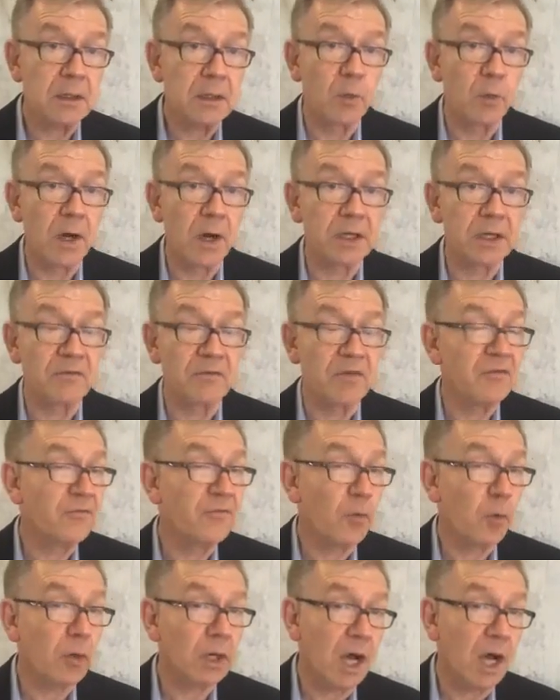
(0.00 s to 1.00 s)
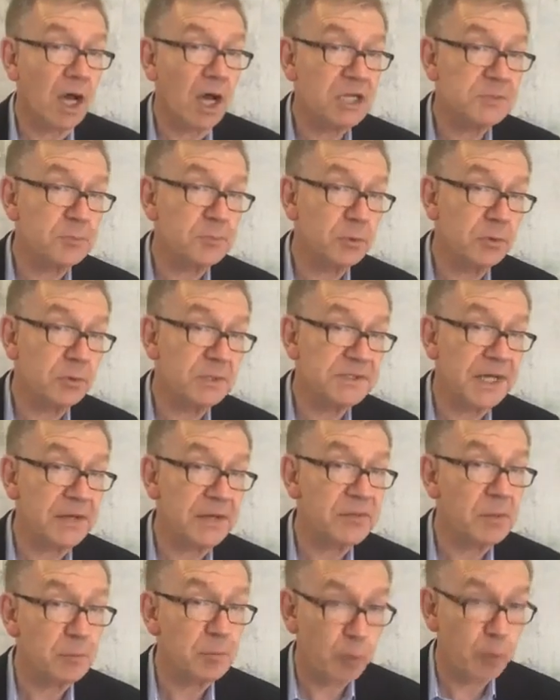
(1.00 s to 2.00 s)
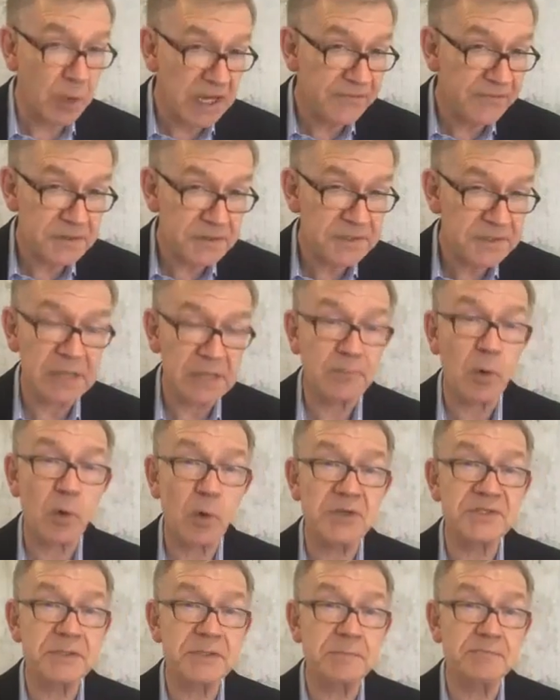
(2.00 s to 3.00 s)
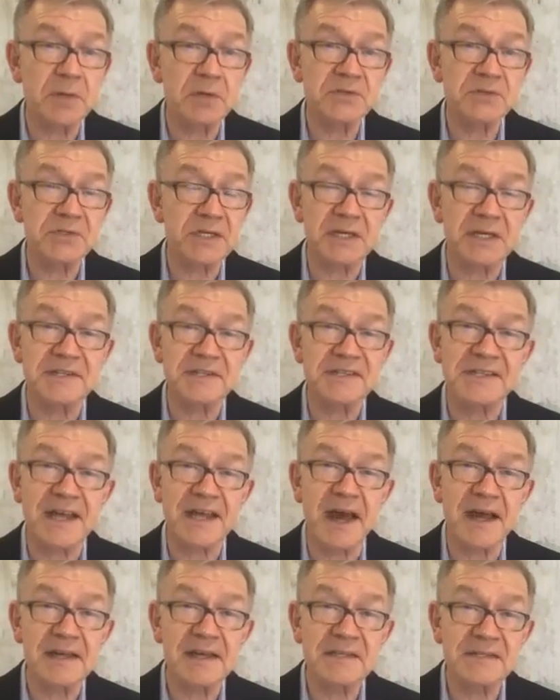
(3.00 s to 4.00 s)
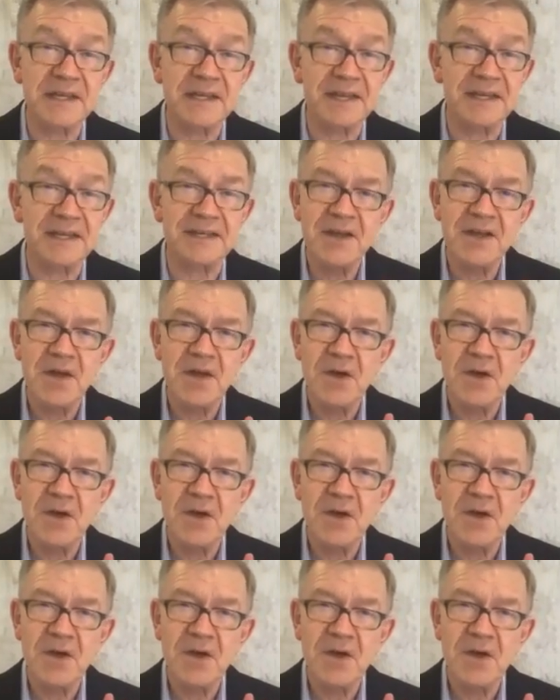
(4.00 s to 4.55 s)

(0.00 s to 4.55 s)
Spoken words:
one of the four Gospels and the briefest and most concise and